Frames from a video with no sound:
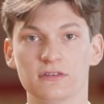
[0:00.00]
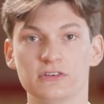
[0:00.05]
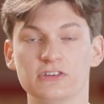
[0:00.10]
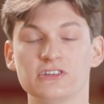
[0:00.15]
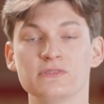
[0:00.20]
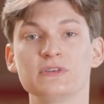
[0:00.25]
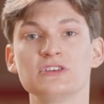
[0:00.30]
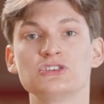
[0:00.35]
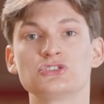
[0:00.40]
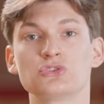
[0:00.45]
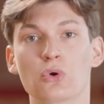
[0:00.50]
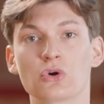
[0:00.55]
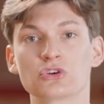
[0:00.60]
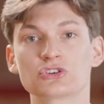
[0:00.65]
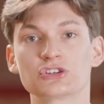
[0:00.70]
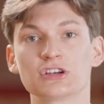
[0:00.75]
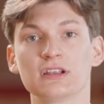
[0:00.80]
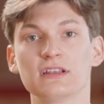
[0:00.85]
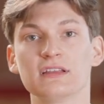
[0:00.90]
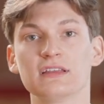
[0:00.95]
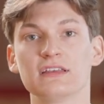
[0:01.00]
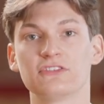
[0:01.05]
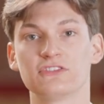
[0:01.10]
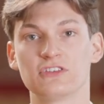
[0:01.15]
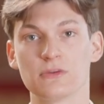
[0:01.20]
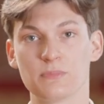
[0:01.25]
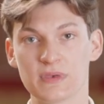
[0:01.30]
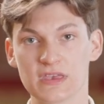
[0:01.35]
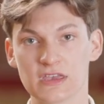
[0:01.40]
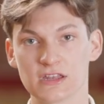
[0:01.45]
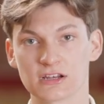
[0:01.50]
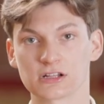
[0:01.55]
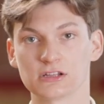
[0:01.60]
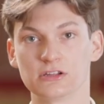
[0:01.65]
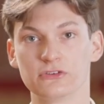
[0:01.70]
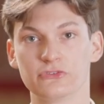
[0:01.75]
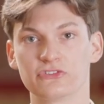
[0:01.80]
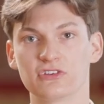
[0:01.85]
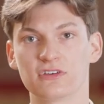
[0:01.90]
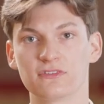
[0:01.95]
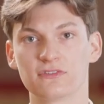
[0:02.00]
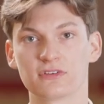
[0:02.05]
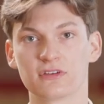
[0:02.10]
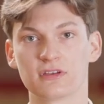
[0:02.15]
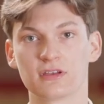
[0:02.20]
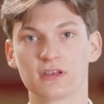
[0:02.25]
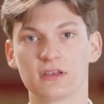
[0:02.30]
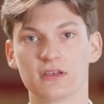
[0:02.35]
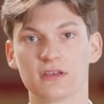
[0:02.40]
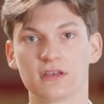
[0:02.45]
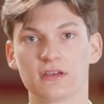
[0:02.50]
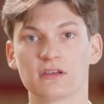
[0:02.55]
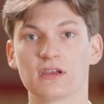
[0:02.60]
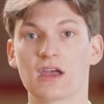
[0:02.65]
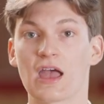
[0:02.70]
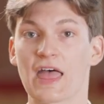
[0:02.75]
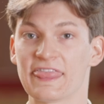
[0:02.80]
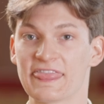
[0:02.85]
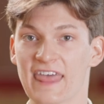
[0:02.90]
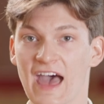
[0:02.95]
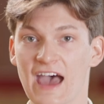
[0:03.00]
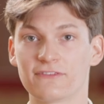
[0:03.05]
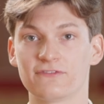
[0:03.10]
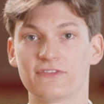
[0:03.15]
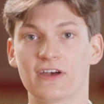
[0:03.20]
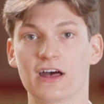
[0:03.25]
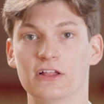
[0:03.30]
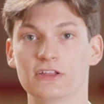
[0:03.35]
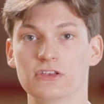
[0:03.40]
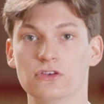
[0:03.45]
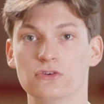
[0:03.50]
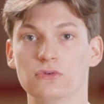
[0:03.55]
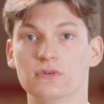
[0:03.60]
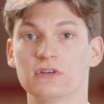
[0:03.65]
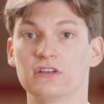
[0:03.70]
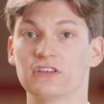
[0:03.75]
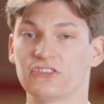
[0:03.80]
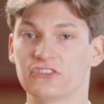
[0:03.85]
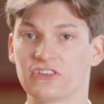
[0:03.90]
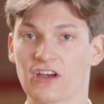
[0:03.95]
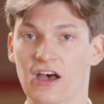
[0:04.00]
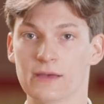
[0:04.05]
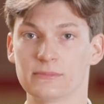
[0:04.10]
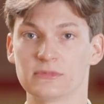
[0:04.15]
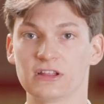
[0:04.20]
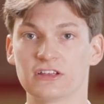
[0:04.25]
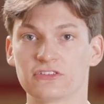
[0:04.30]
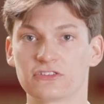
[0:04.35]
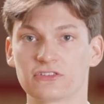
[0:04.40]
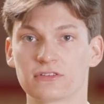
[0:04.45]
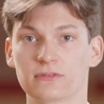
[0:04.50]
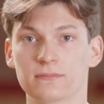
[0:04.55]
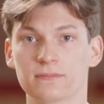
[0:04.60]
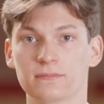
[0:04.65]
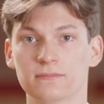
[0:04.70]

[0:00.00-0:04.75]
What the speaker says: To be Georgian is to be inclusive, and that value is timeless.